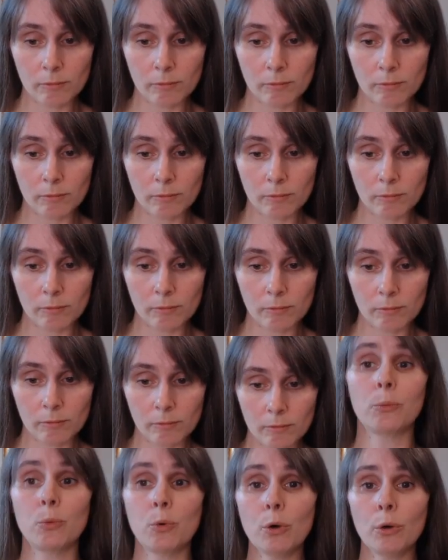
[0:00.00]
On with
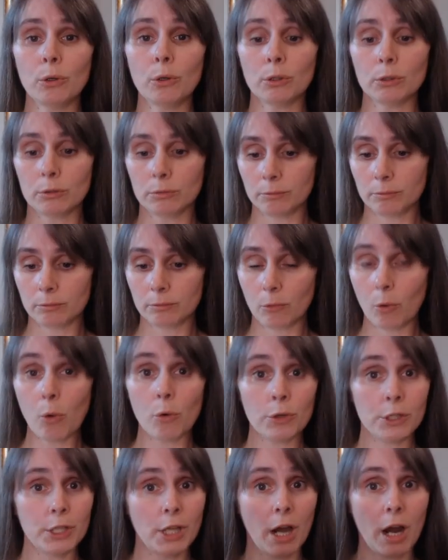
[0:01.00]
the wool
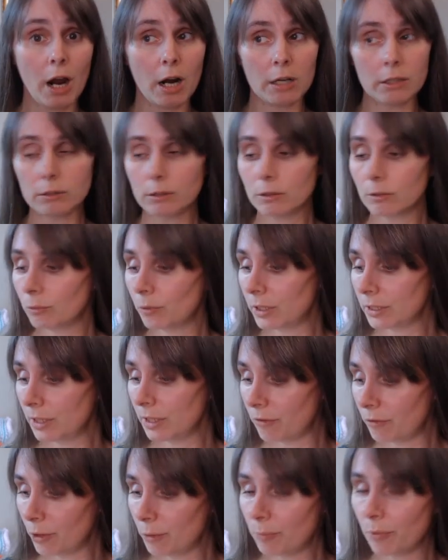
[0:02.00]
or yarn,
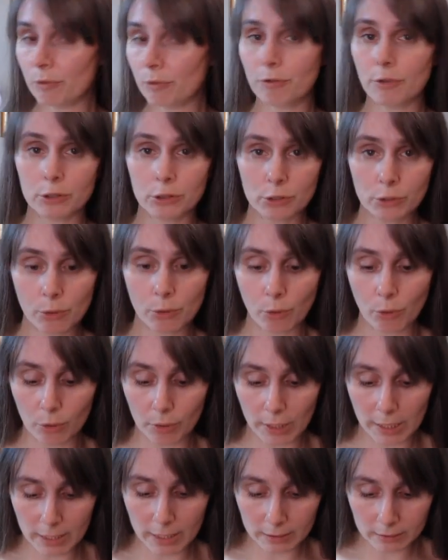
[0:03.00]
whatever you prefer to
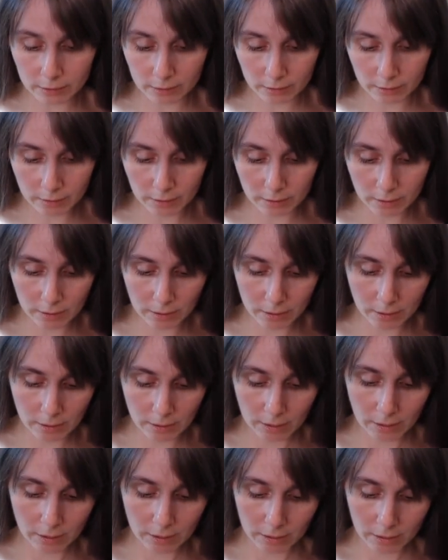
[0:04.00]
call it.
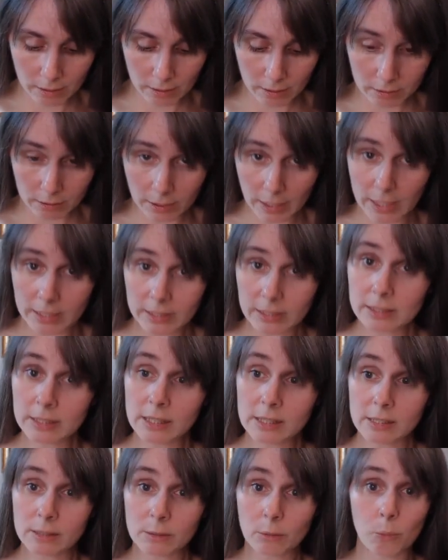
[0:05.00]
And it
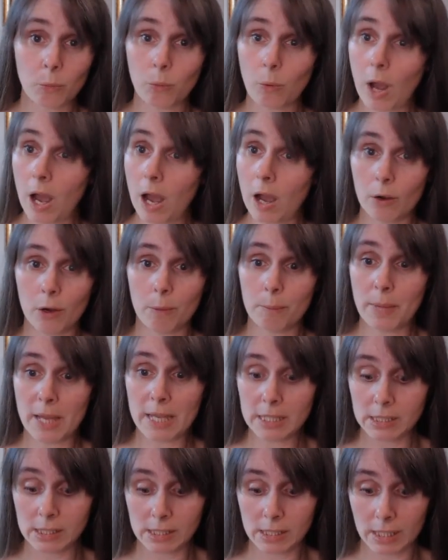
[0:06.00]
is, wow,
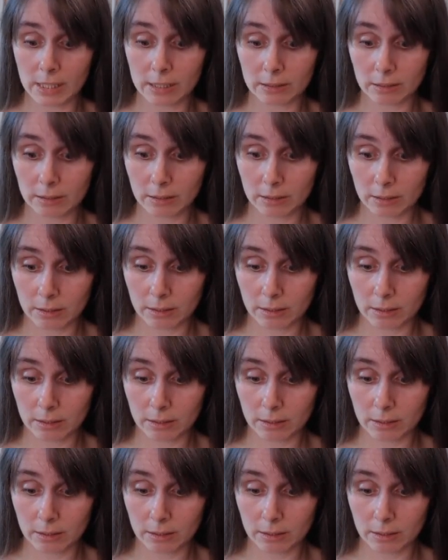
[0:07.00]
amazing.